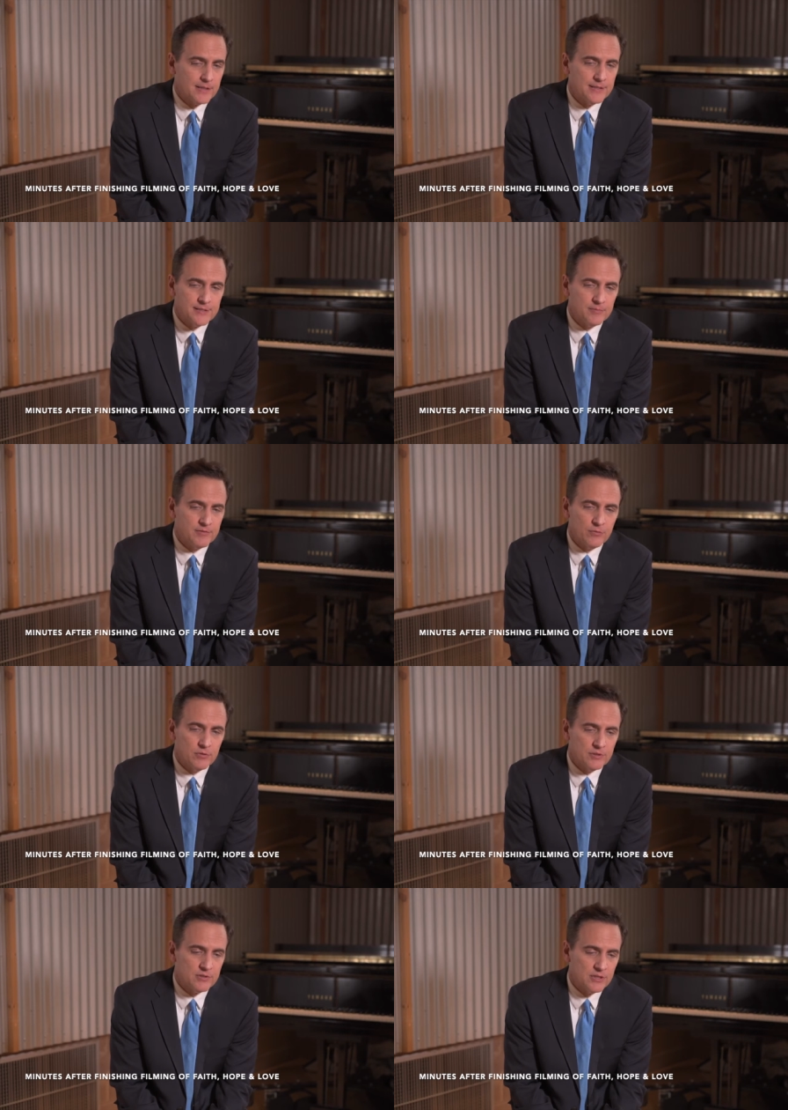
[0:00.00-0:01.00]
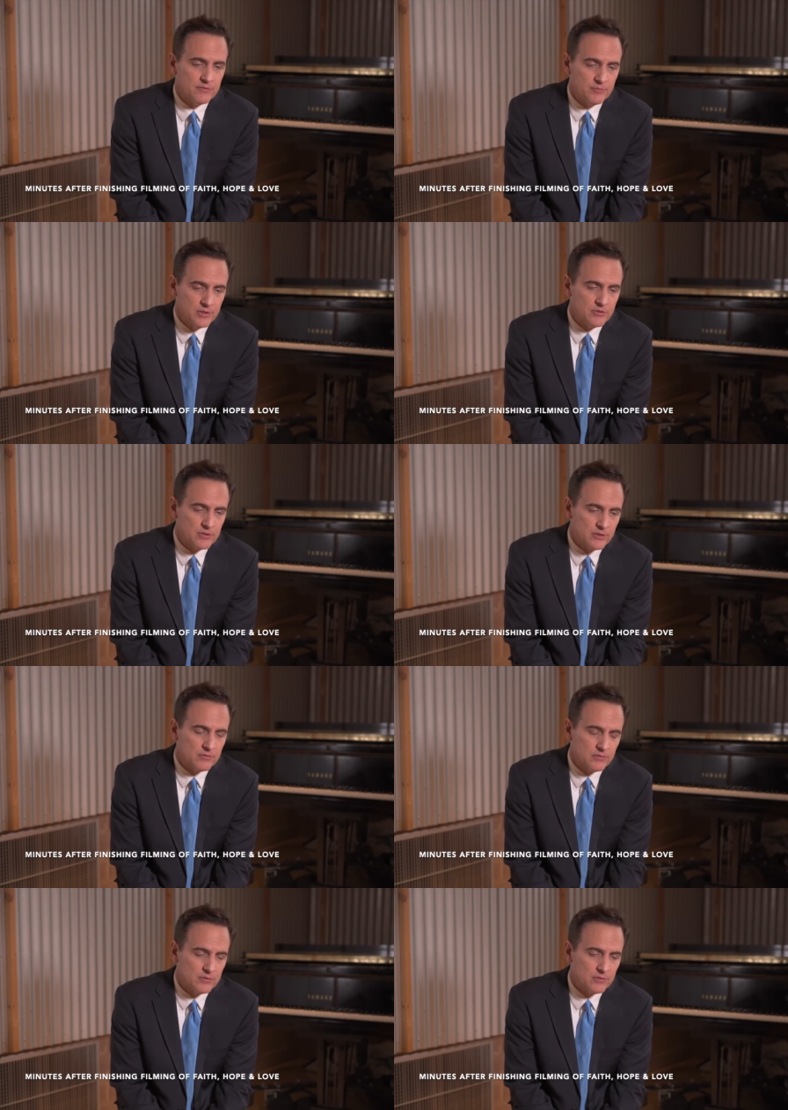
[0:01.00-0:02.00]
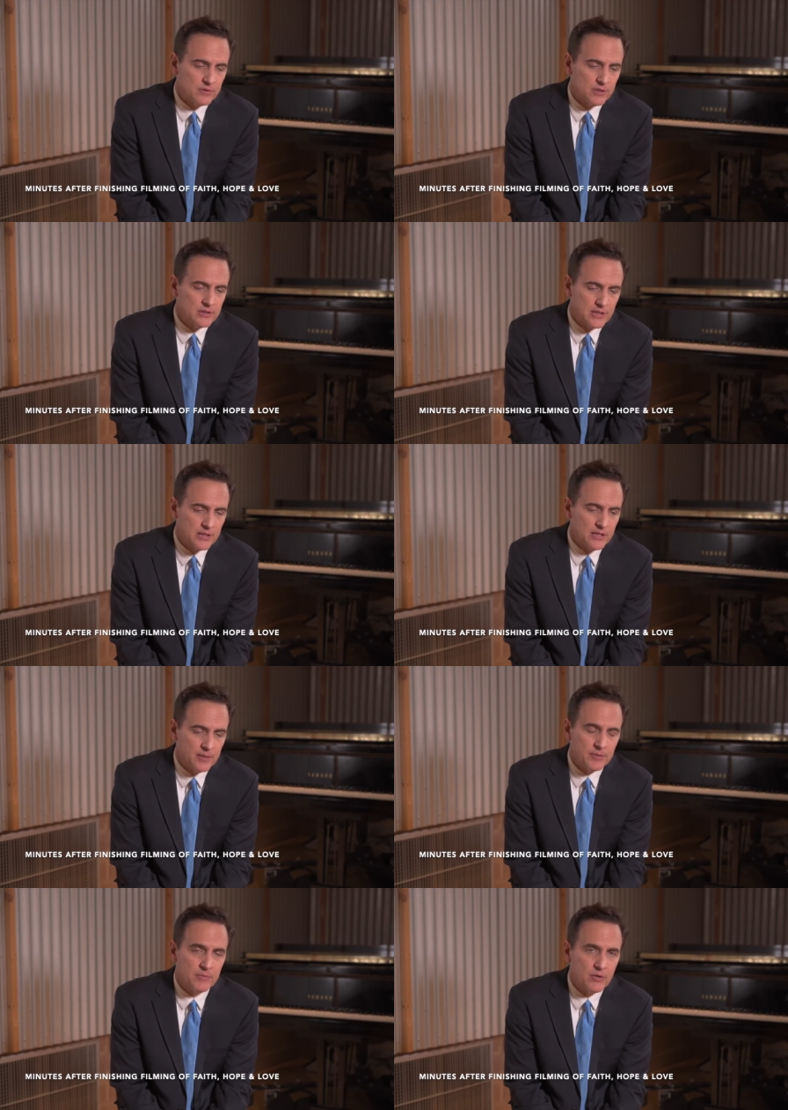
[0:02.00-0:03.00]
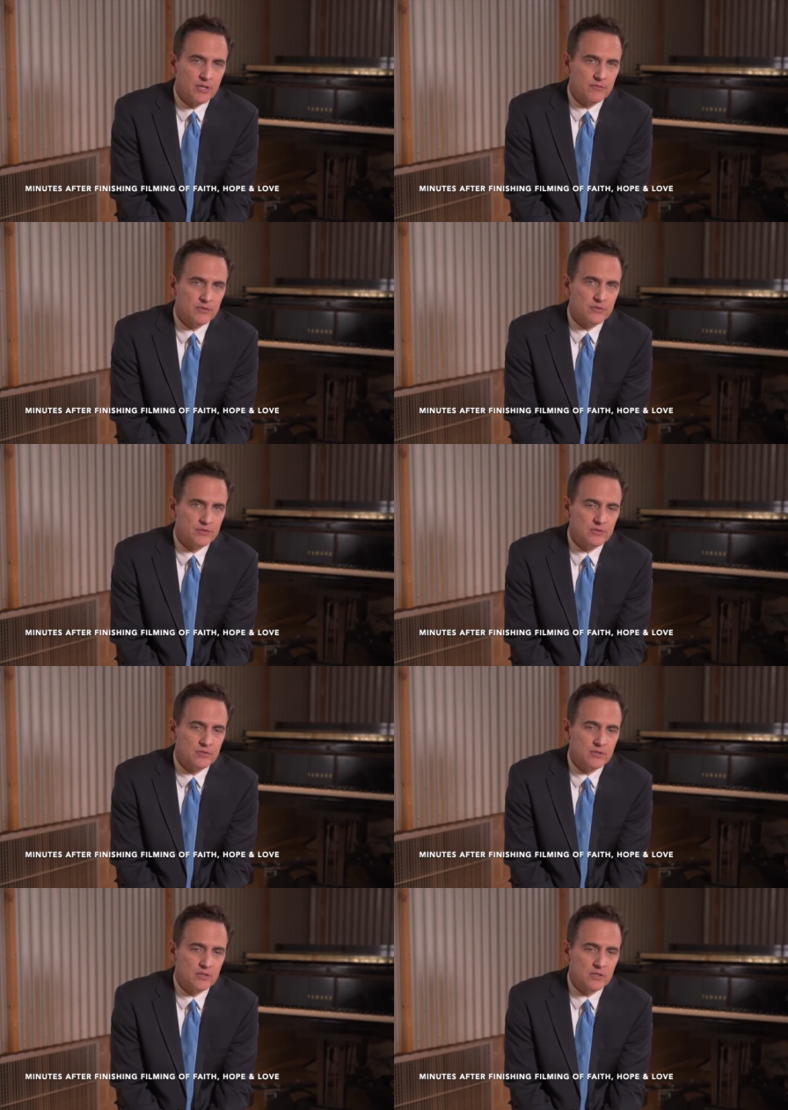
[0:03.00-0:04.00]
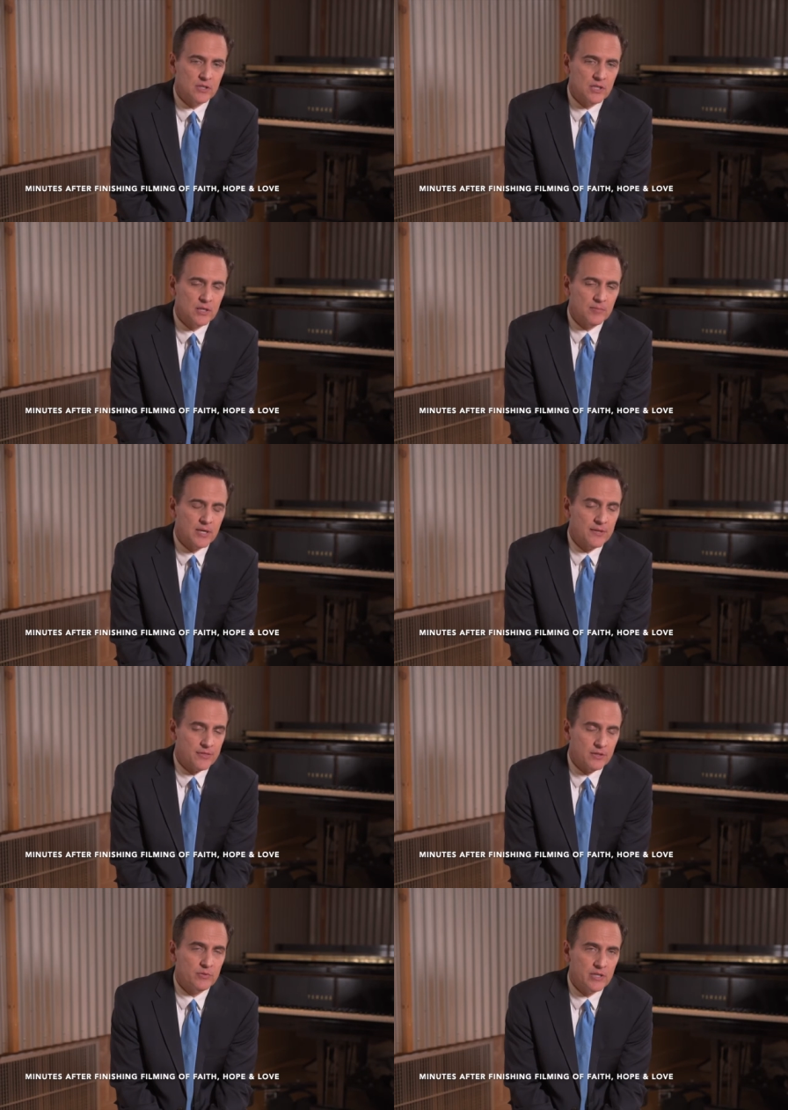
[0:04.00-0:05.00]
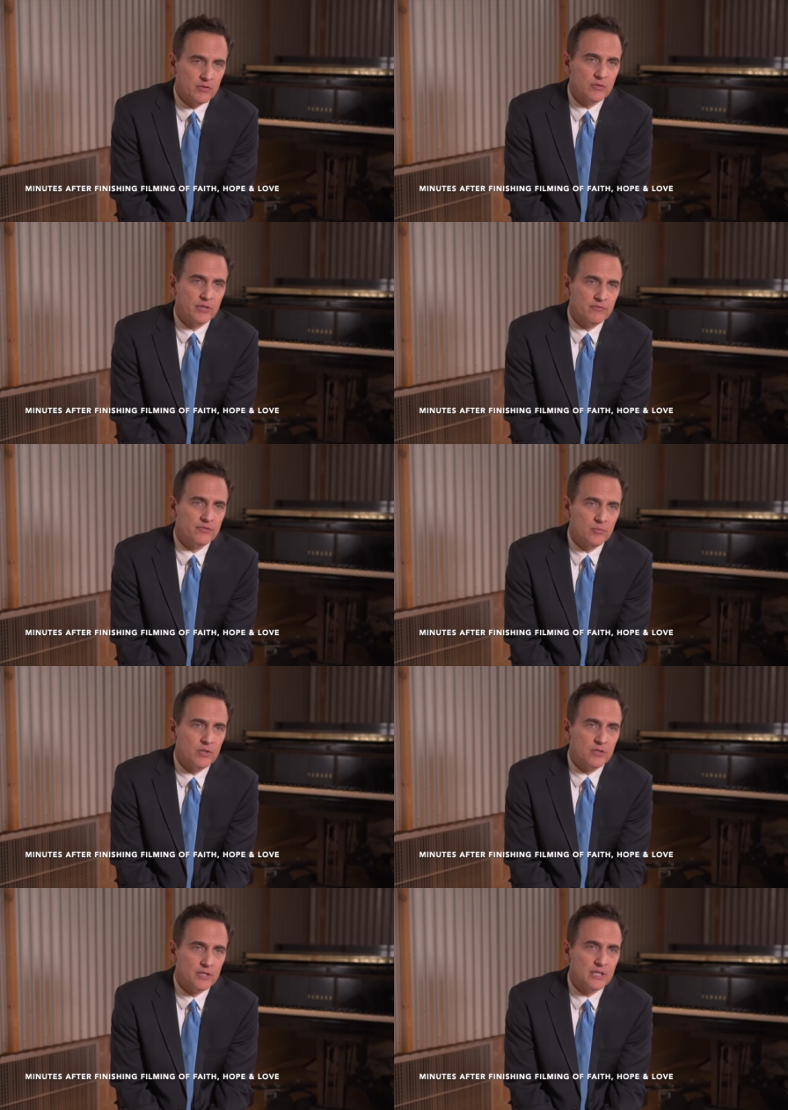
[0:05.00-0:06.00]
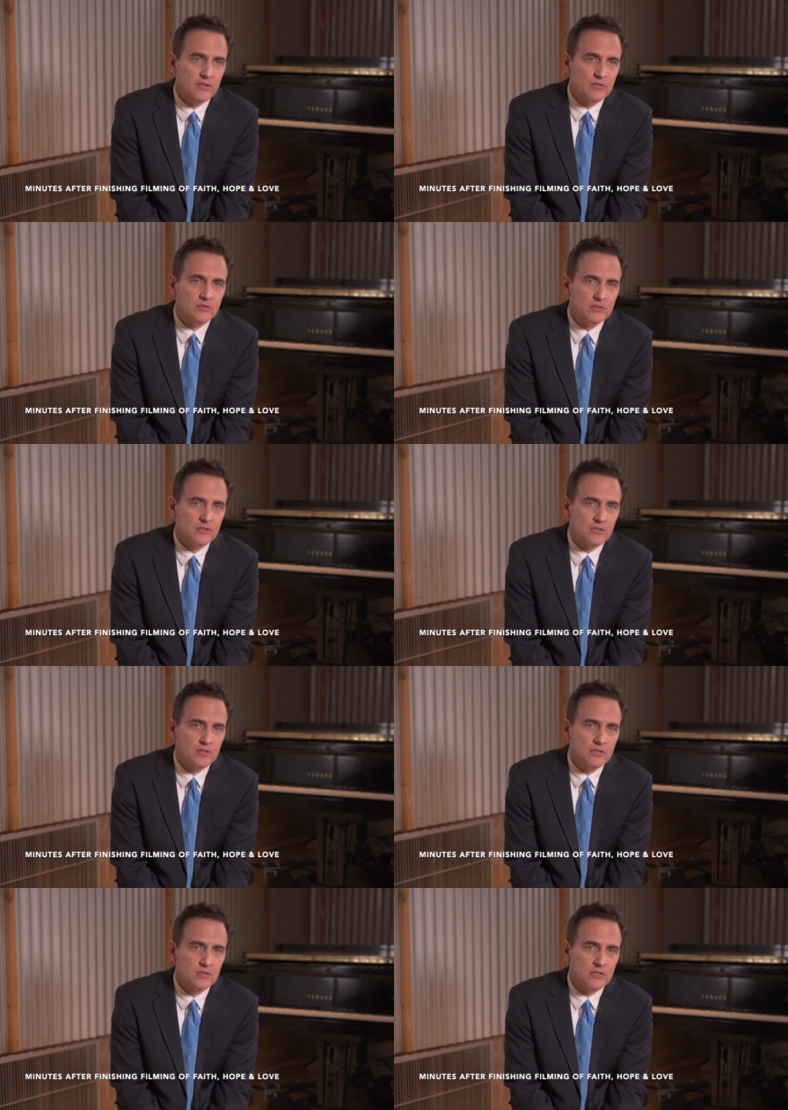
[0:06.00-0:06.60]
like I said before, it's like for me, it's like it's like climbing Mount Everest. Um, I think we have a great film on our hands.